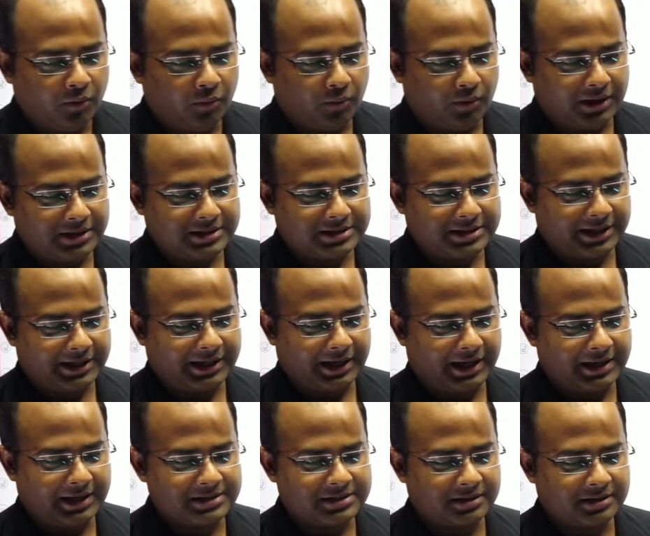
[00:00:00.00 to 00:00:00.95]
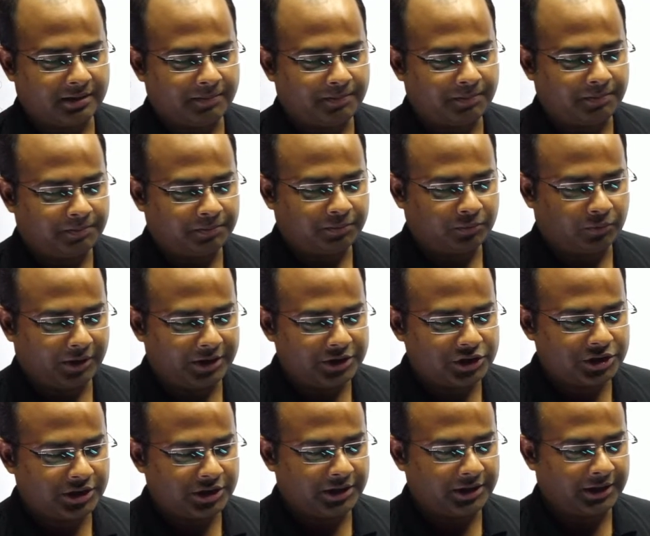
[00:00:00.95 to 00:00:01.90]
once I asked a
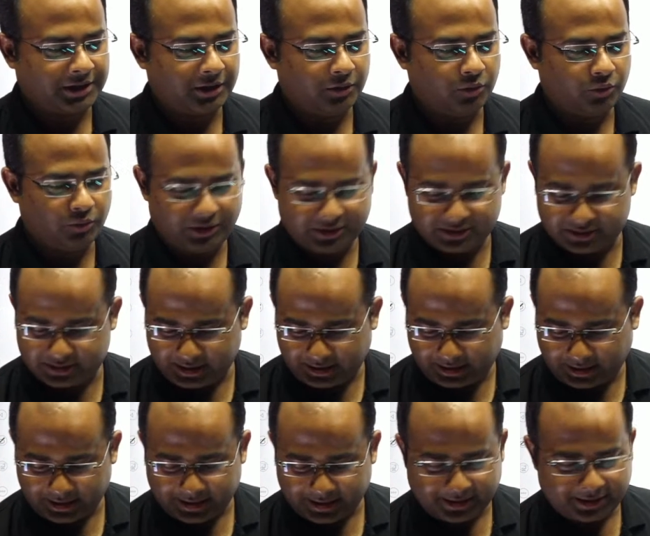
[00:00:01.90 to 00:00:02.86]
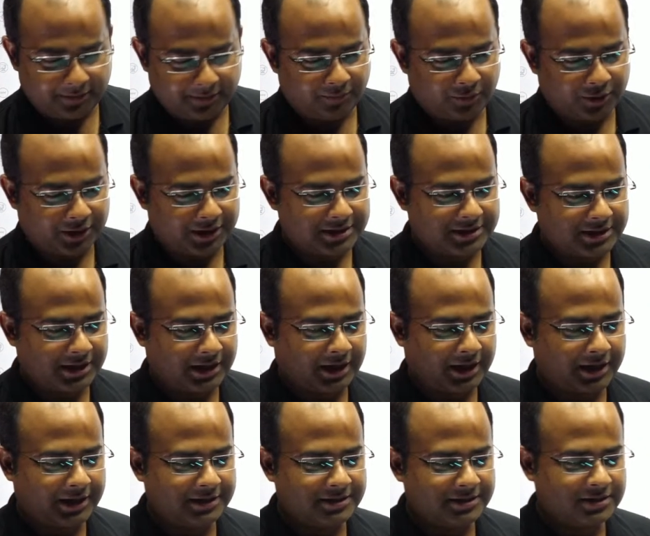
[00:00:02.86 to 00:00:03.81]
question ki who is the current, what is the
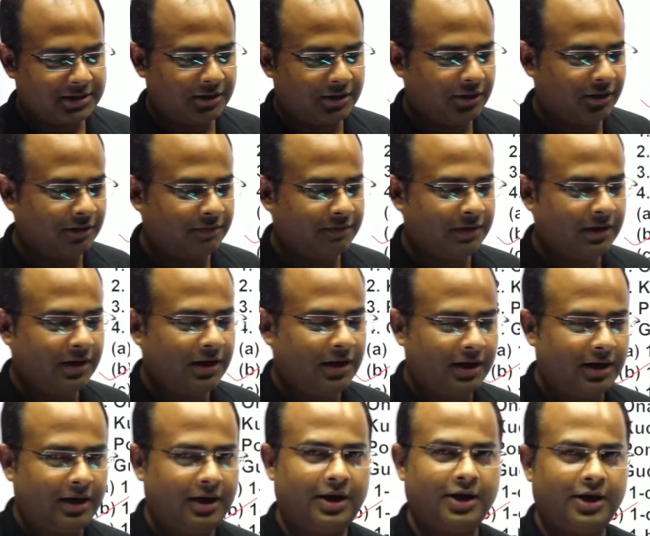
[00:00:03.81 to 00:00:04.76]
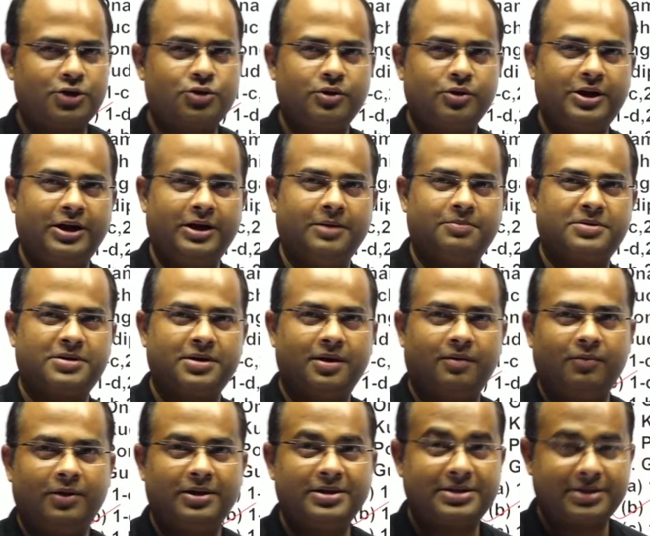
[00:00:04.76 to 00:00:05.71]
currency of Lakshadweep,
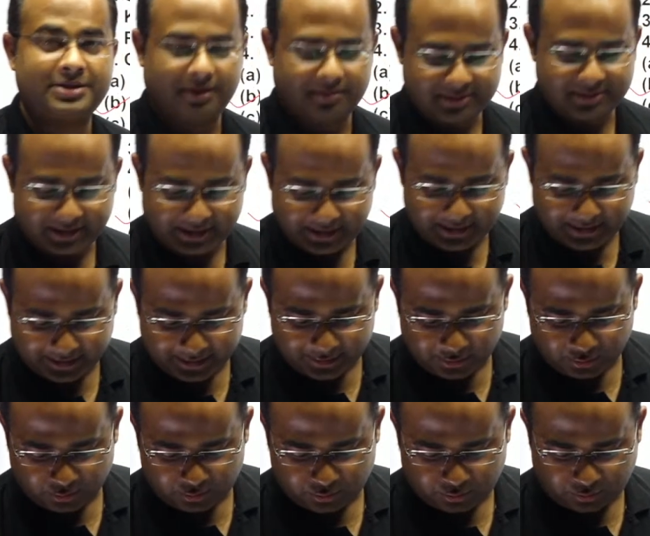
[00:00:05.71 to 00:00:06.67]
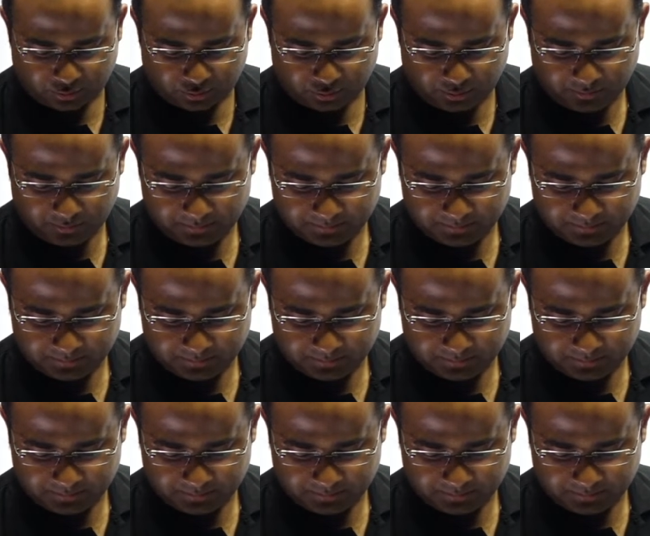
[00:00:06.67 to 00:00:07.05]
some said ki don't know,